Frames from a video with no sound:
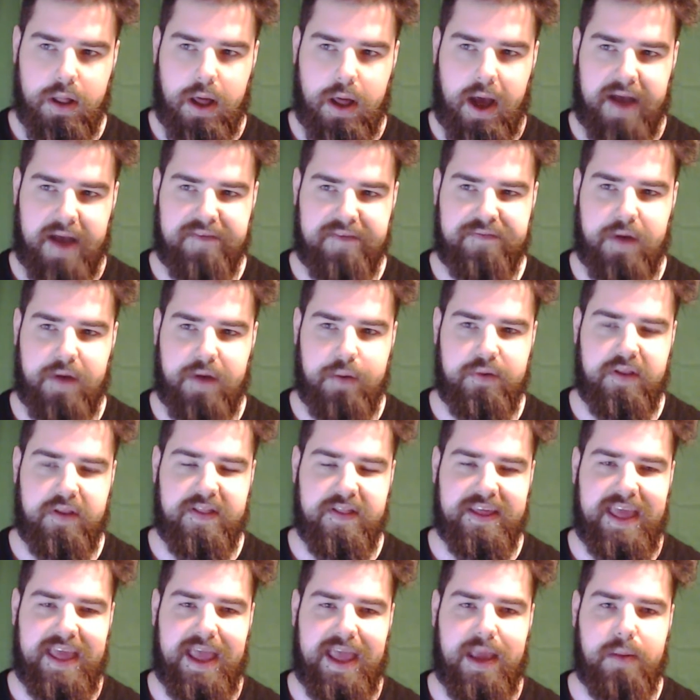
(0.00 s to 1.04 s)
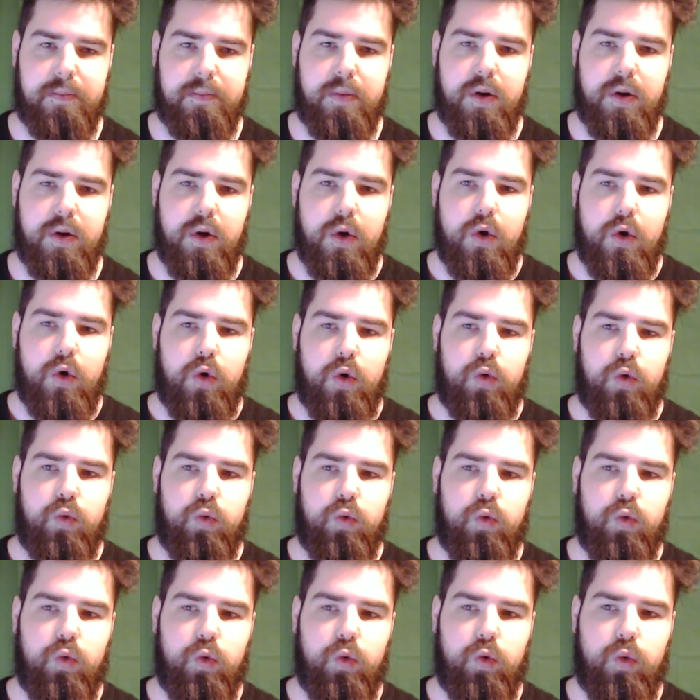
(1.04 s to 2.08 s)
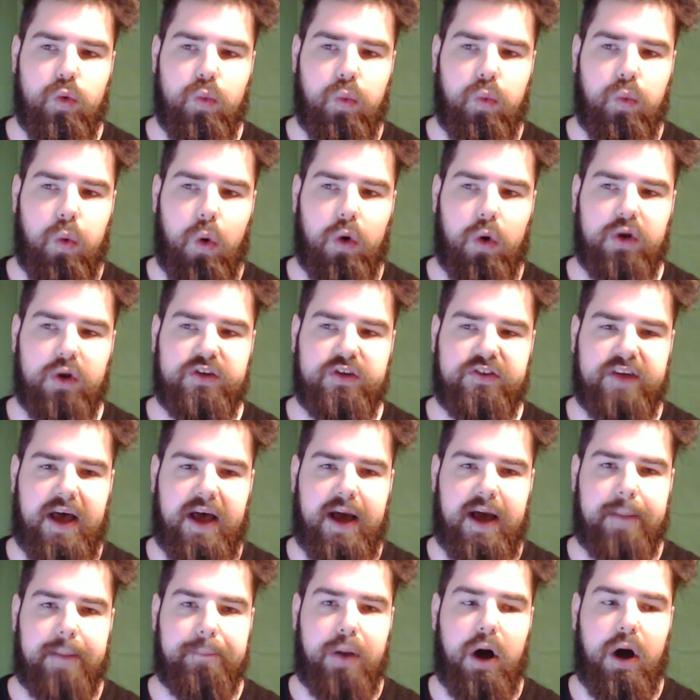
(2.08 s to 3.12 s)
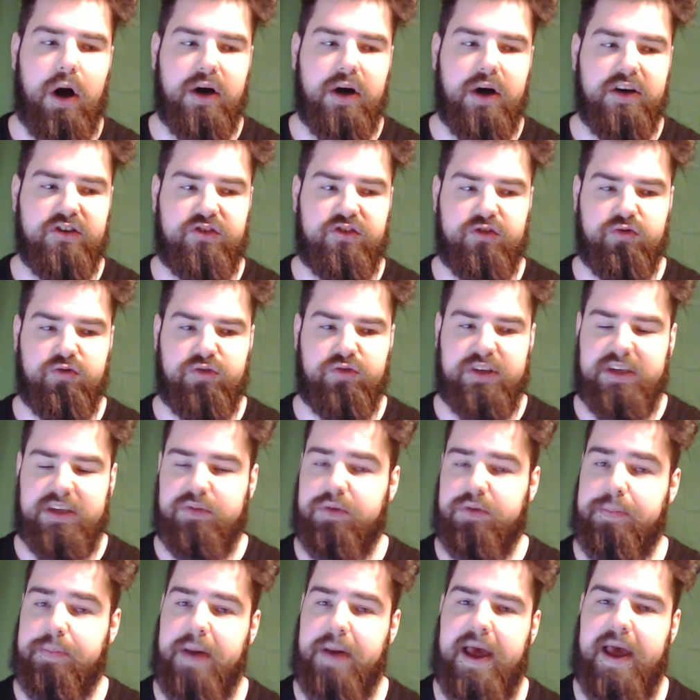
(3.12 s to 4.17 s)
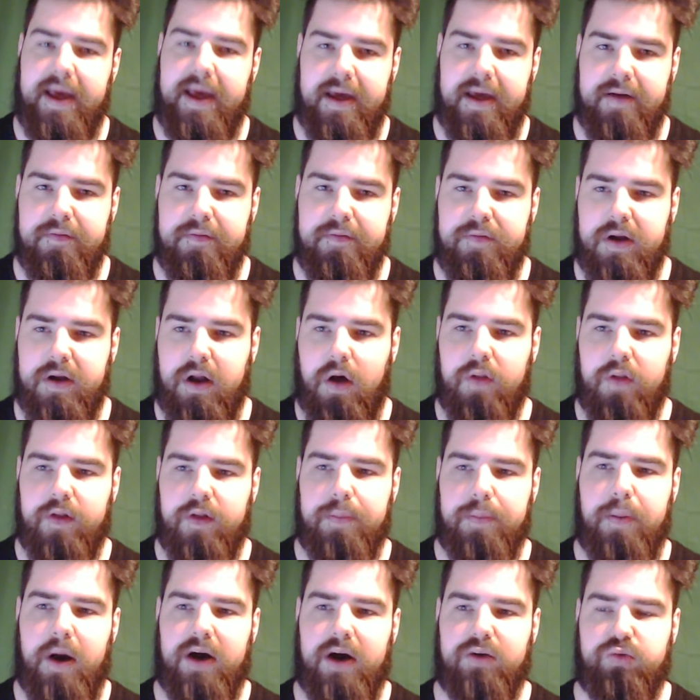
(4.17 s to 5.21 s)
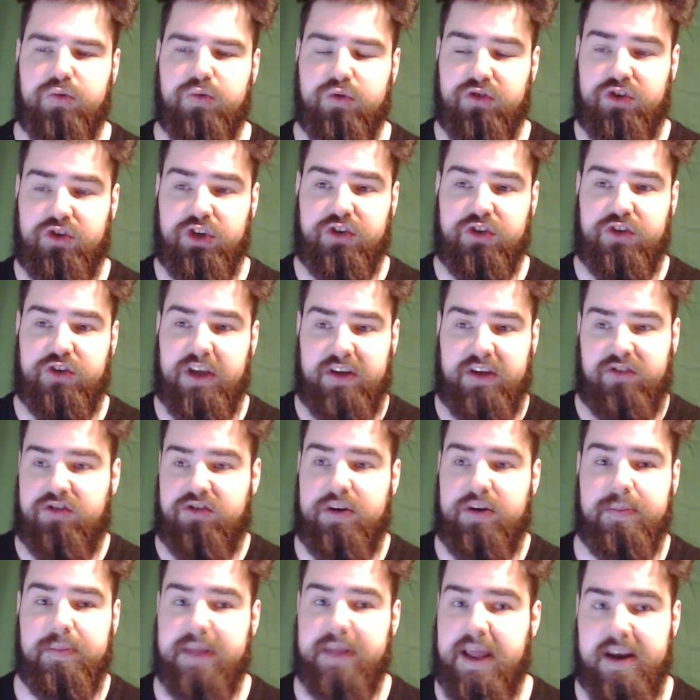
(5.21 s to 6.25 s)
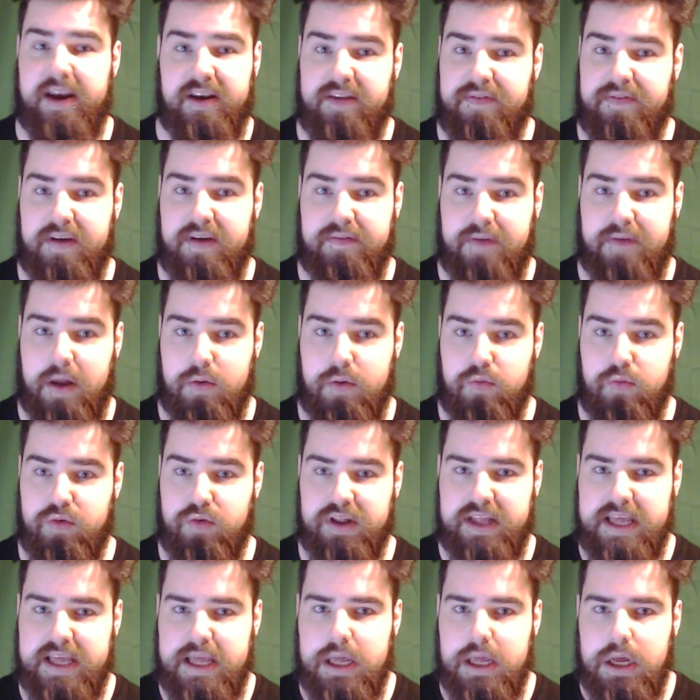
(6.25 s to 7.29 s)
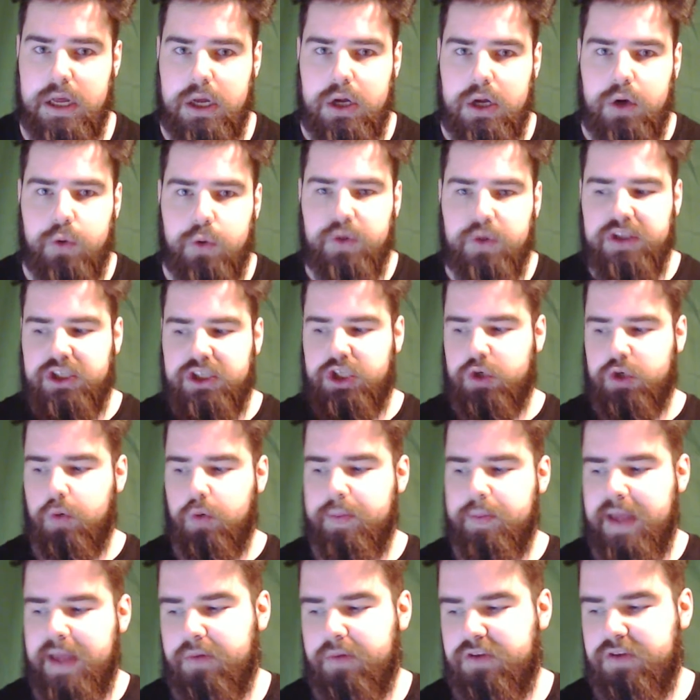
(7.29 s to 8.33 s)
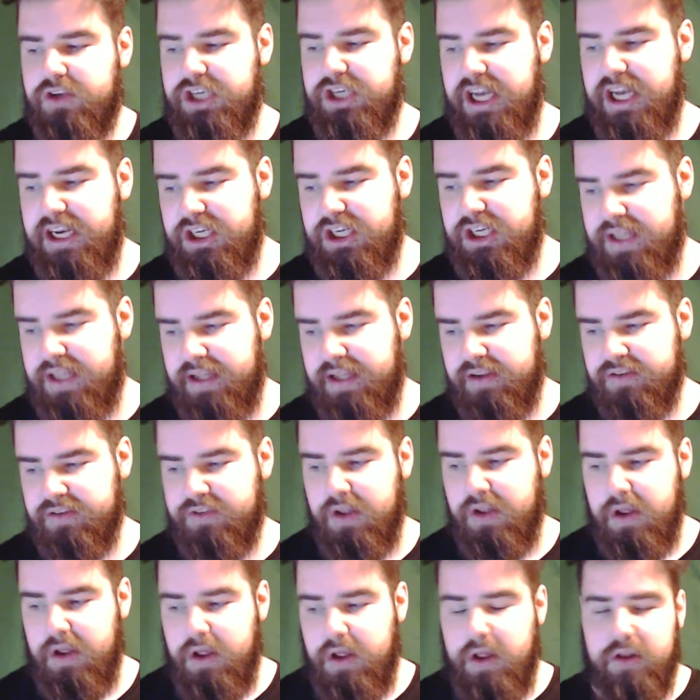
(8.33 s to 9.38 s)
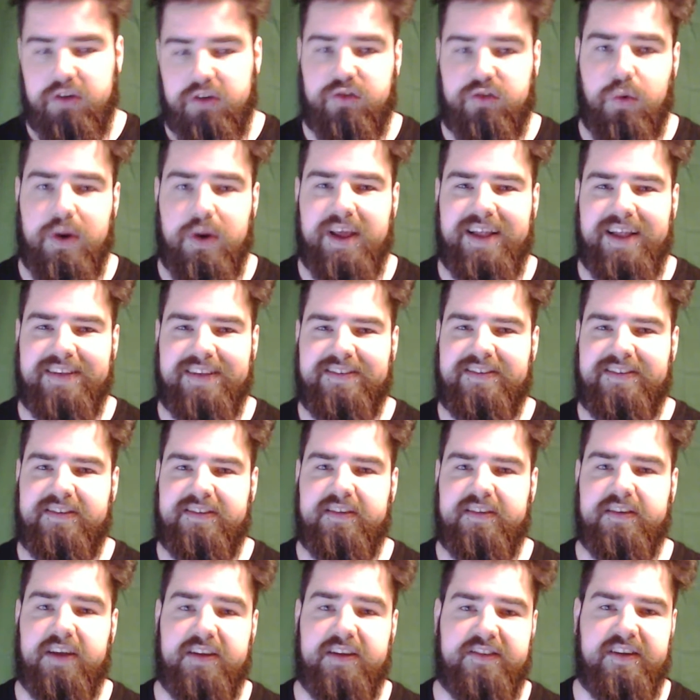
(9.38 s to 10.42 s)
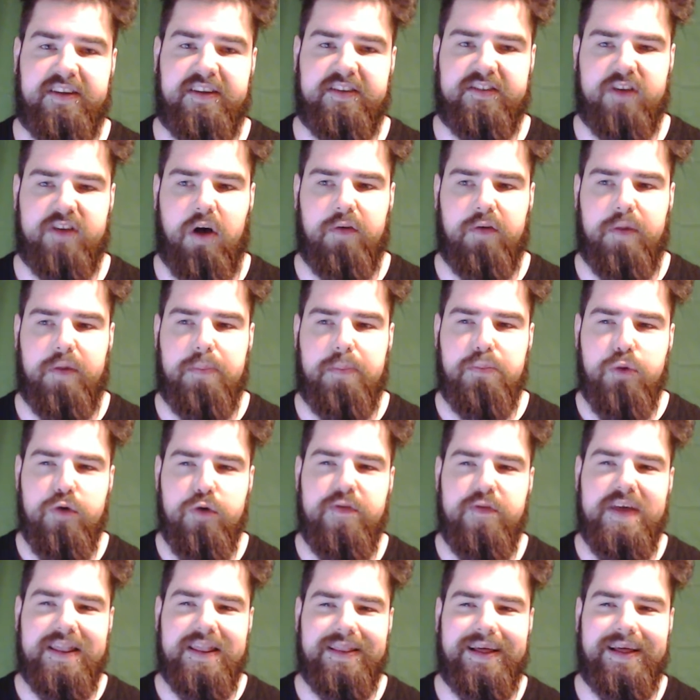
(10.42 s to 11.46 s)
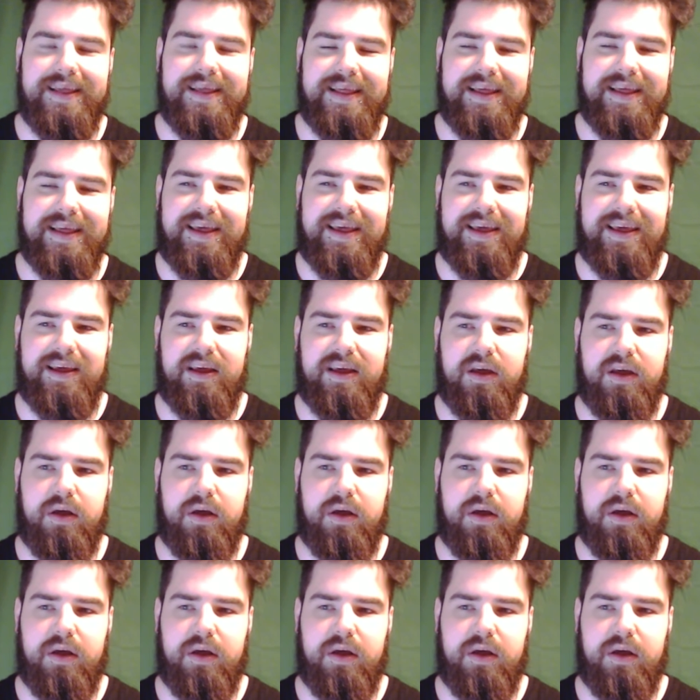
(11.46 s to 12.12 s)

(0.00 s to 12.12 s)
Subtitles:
I found that the game was at parts really repetitive, and at other parts was just extremely innovative and really showed me how to change things. The story consists of a movie-like